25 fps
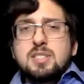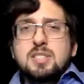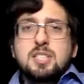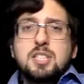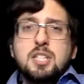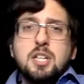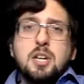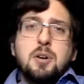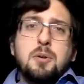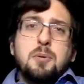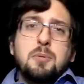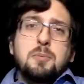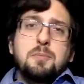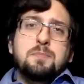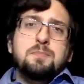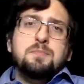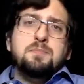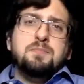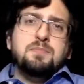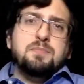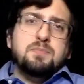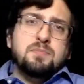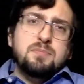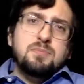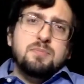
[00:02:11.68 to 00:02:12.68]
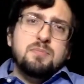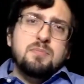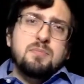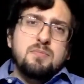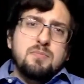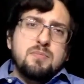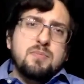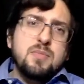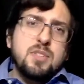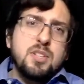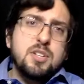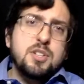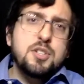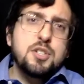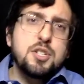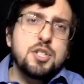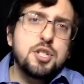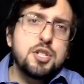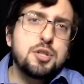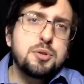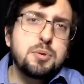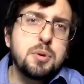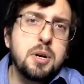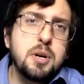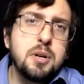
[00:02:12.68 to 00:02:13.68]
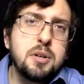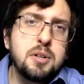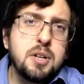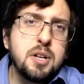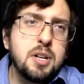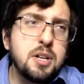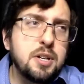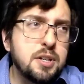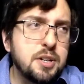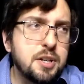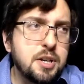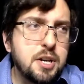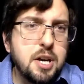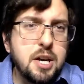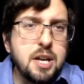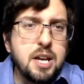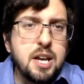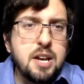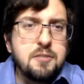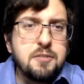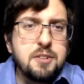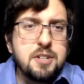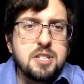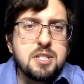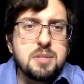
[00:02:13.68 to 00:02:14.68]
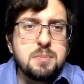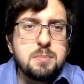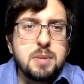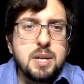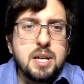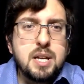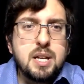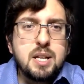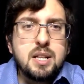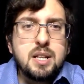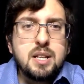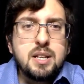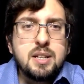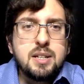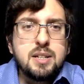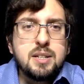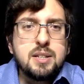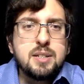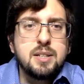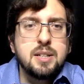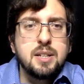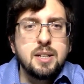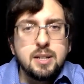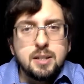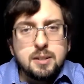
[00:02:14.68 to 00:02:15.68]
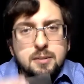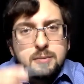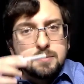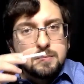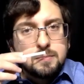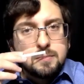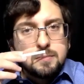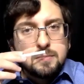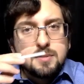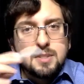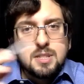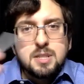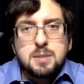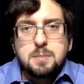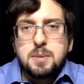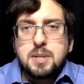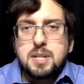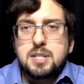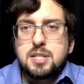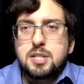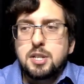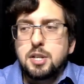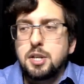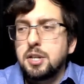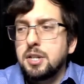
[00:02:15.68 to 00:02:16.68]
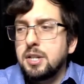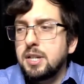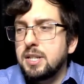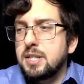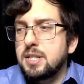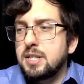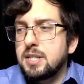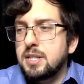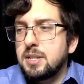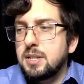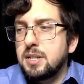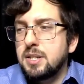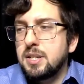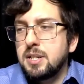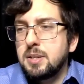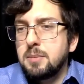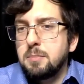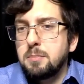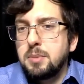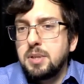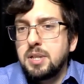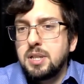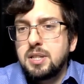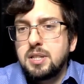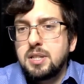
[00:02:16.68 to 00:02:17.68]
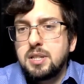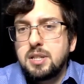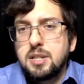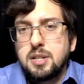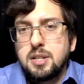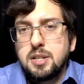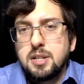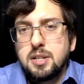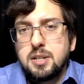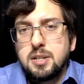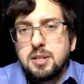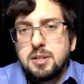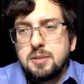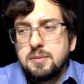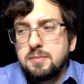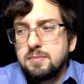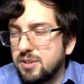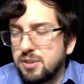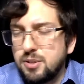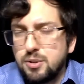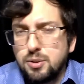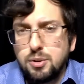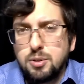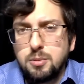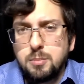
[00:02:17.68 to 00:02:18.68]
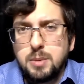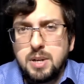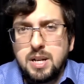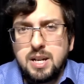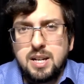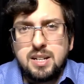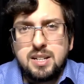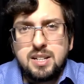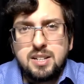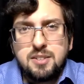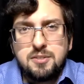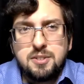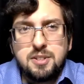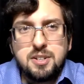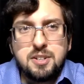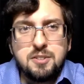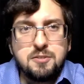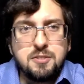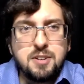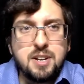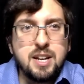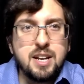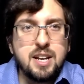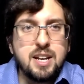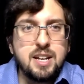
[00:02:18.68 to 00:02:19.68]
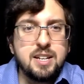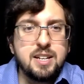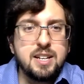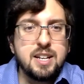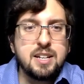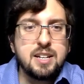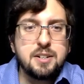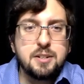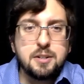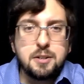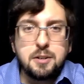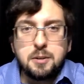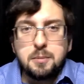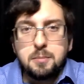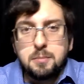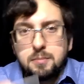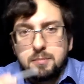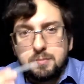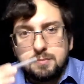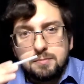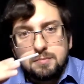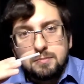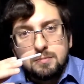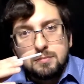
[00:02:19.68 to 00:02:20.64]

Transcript: So strong goyava smell. Smells good. It's a bit uh, gourmand, even if I hate that term.